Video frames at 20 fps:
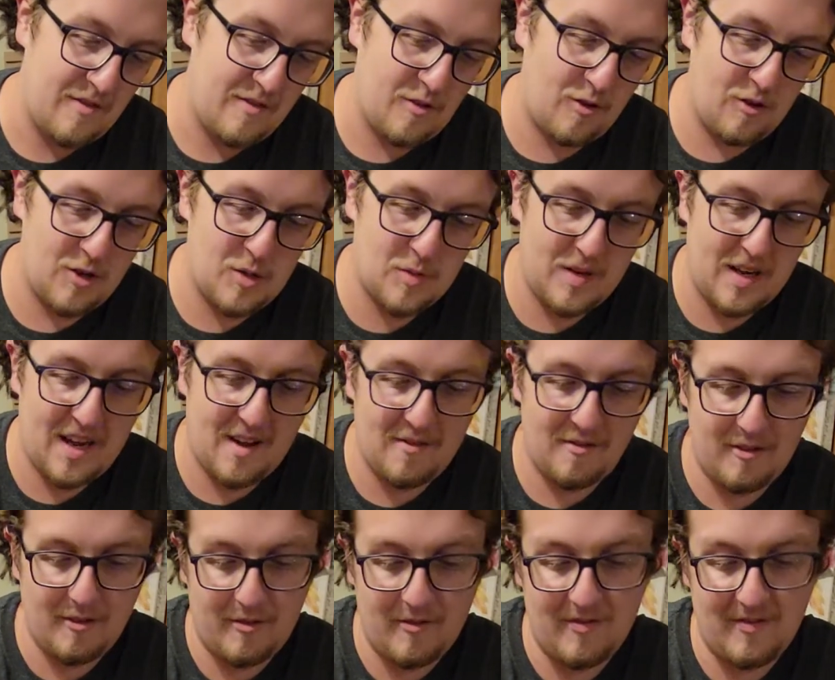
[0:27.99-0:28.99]
Of course, we
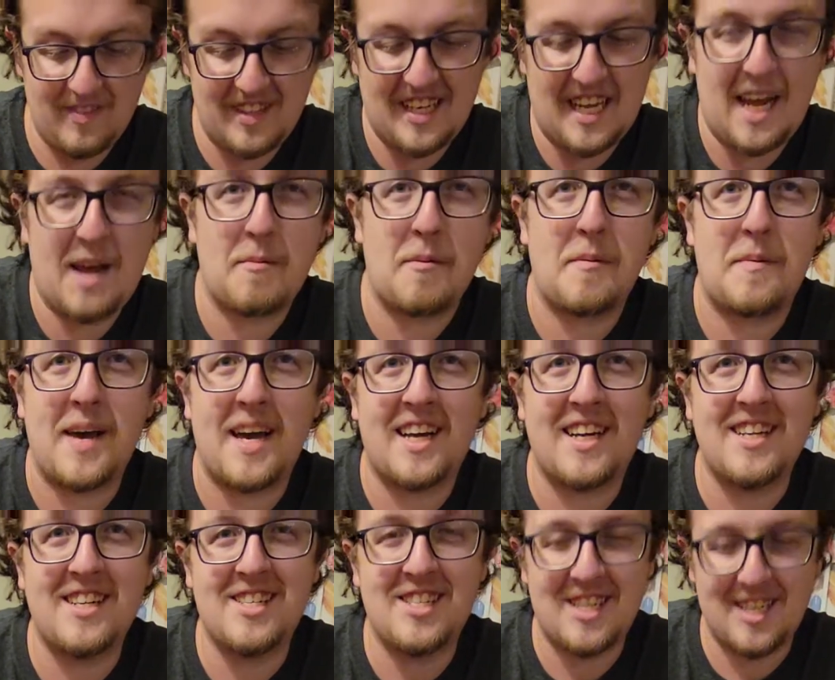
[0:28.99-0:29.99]
have the Gamma
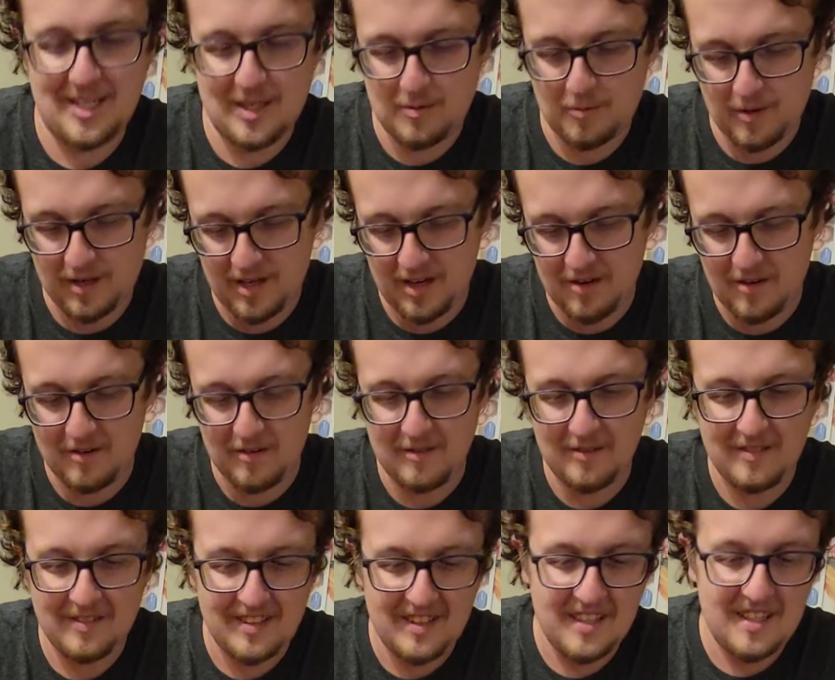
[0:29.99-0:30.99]
package, because we
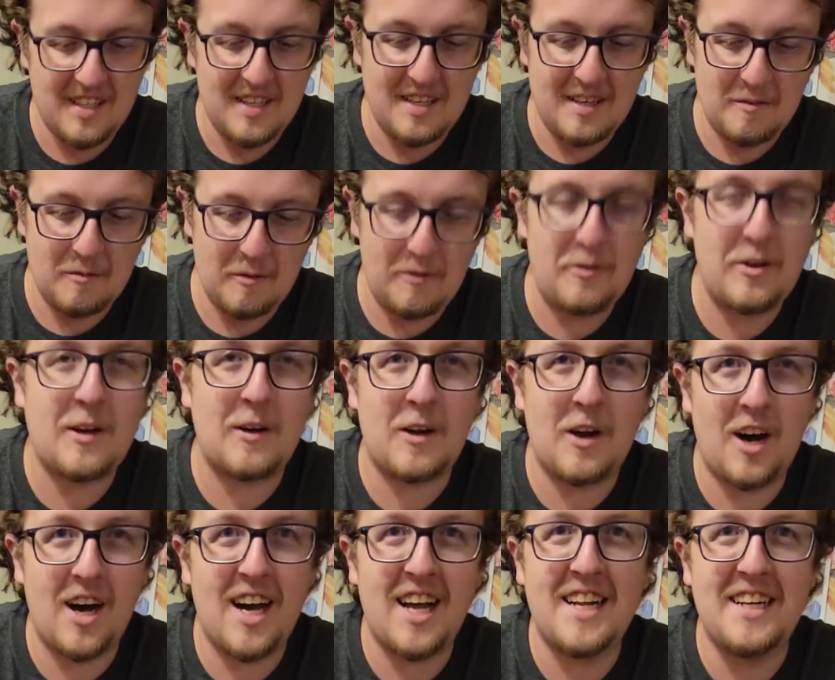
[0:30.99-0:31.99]
fear
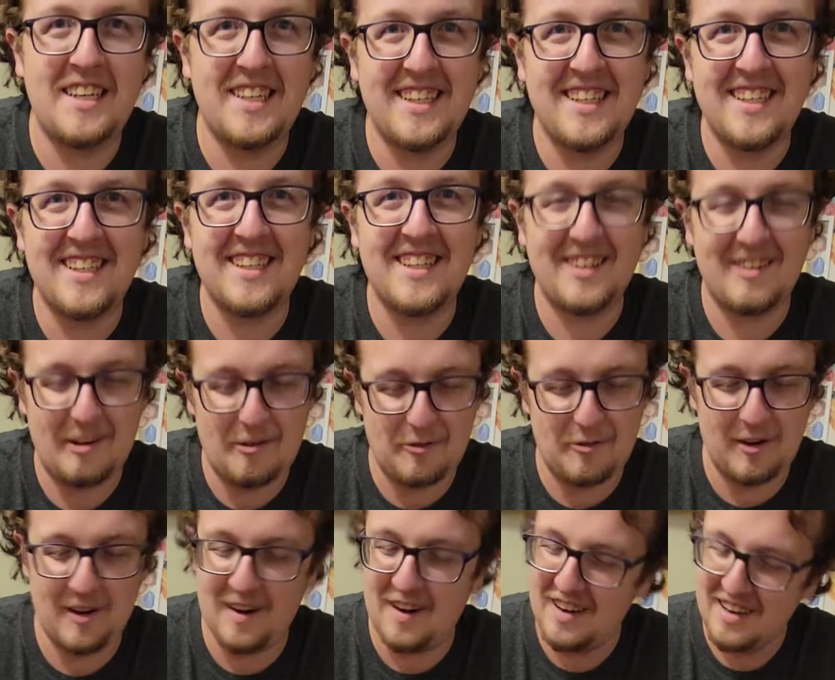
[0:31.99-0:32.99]
God. We
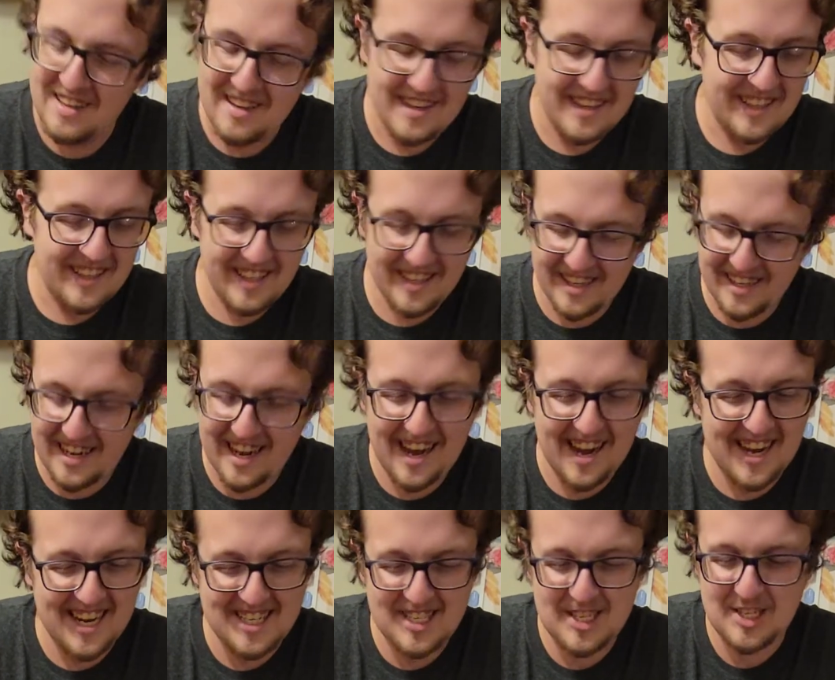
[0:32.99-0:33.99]
fear getting
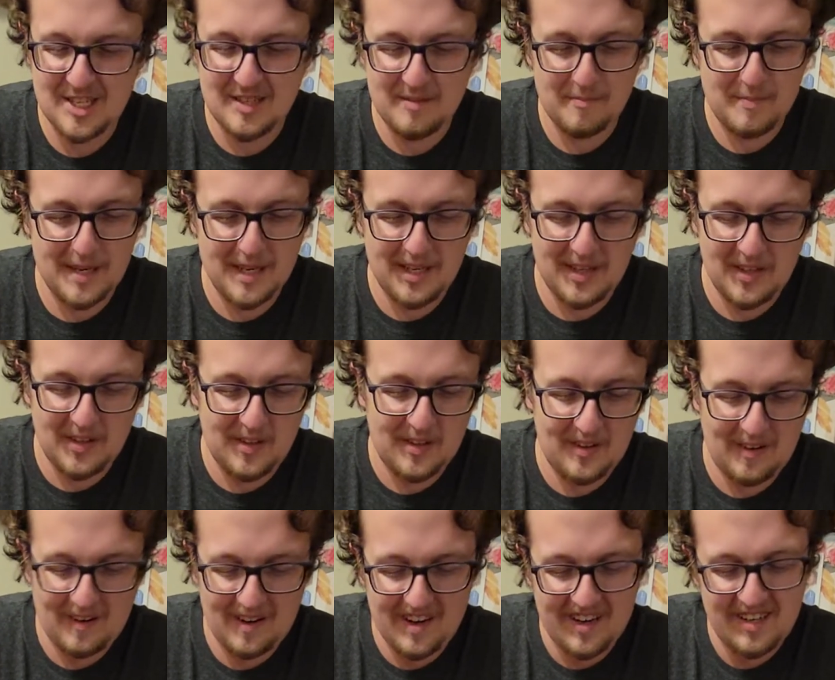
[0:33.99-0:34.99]
ashed, belled,
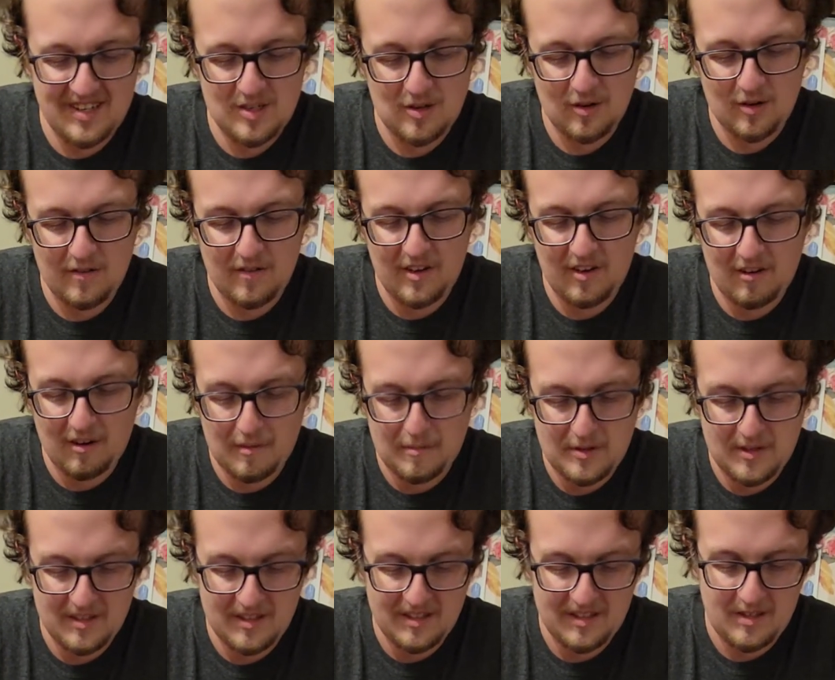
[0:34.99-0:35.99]
or any sort of
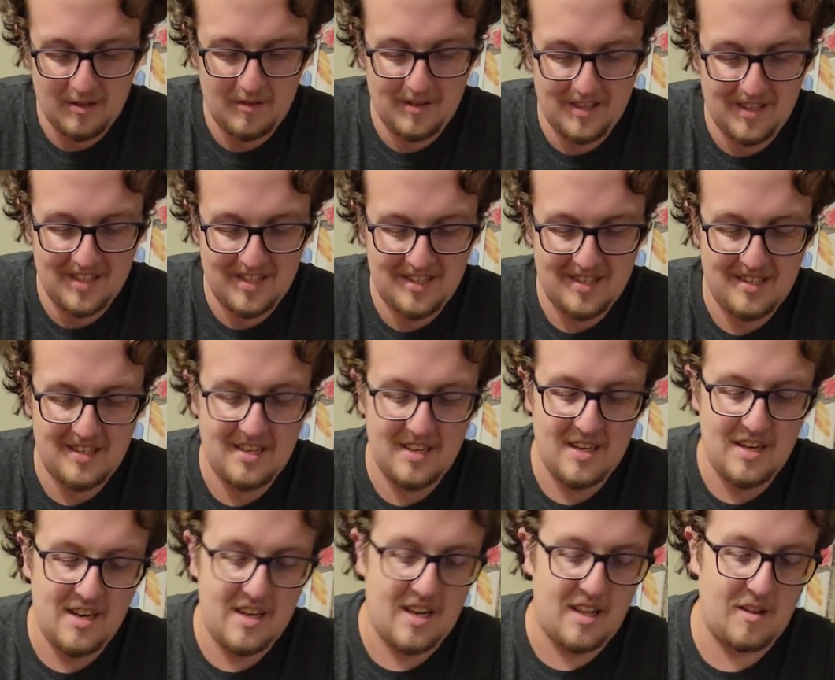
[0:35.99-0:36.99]
interruption to us.
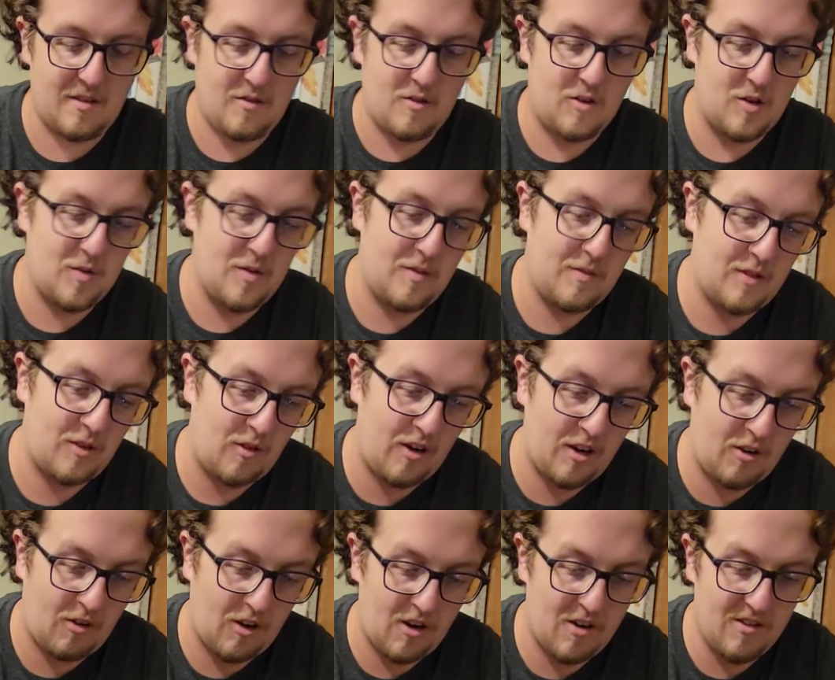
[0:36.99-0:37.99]
And then, of course, we have 3
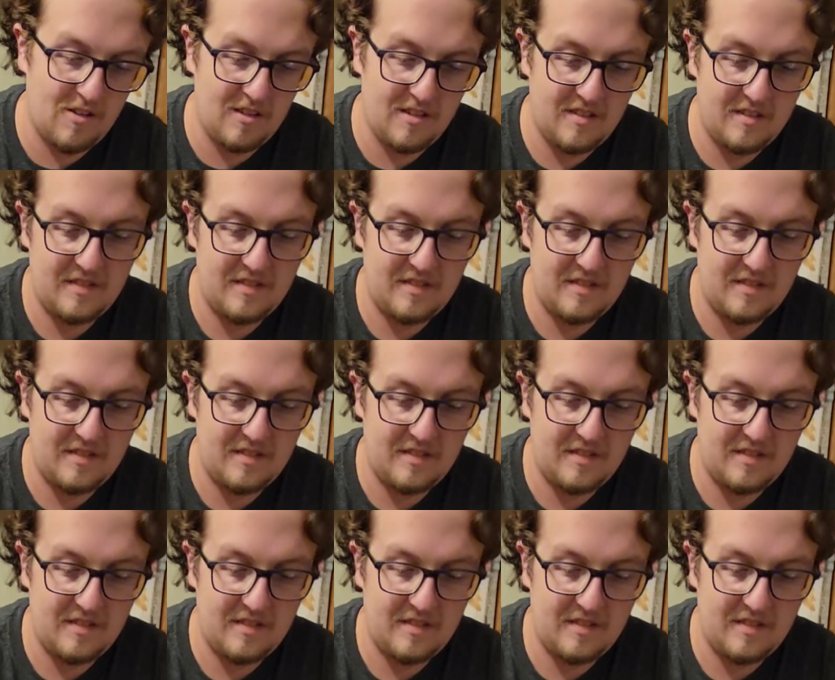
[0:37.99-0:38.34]
Crow.